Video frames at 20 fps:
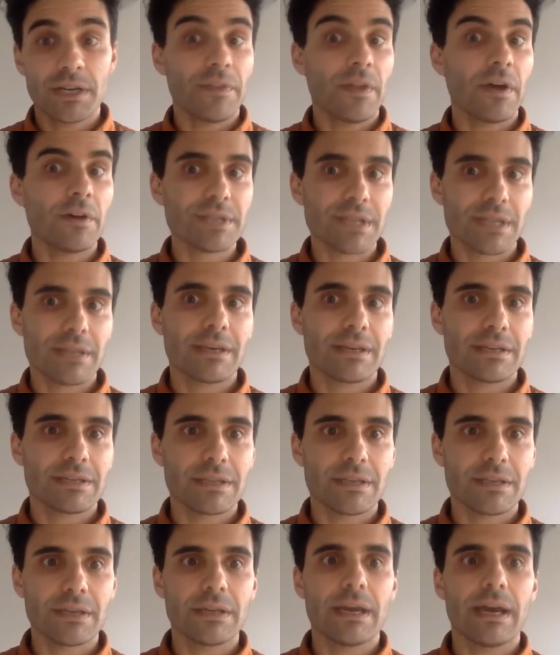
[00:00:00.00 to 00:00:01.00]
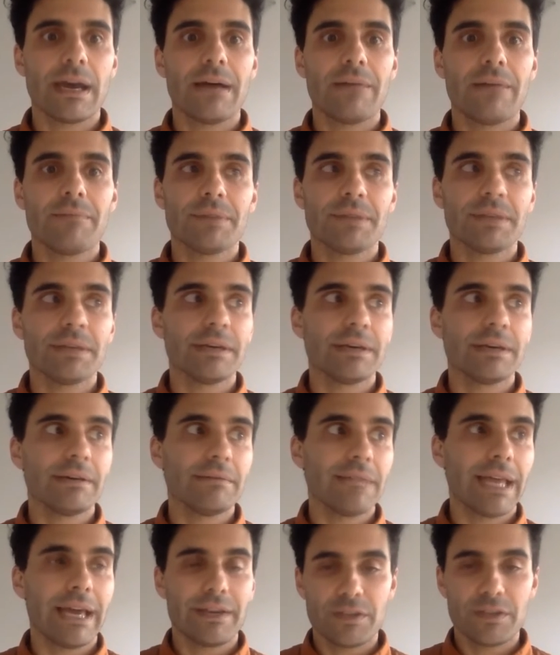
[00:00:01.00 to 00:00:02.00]
And those are things that the
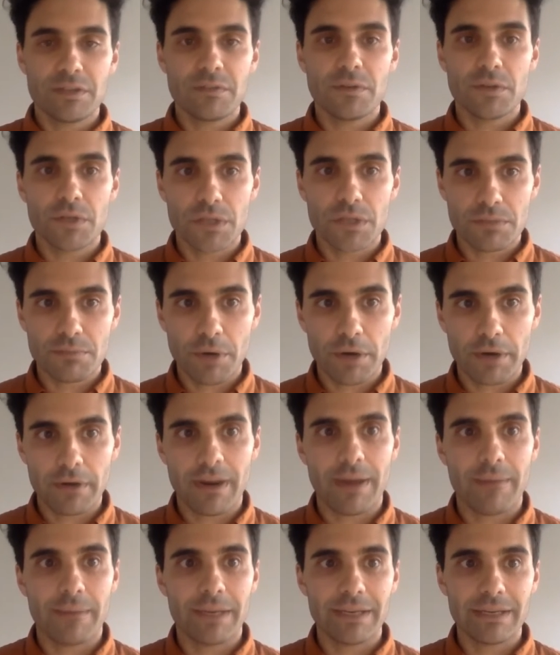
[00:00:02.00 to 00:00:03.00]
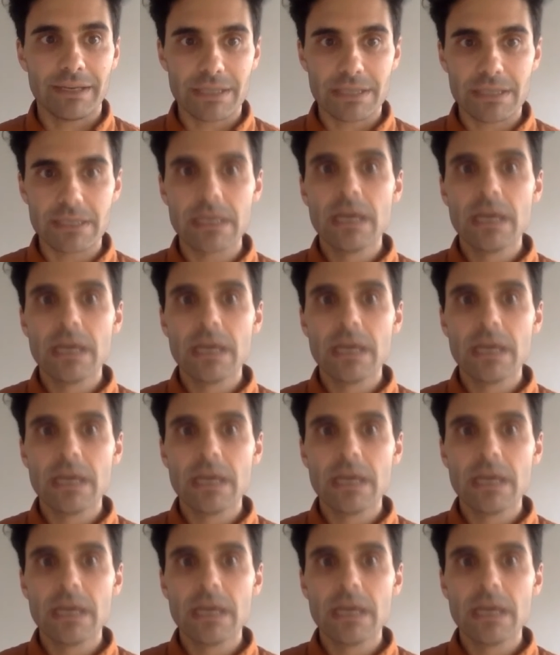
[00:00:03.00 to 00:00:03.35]
Land Use Futures program is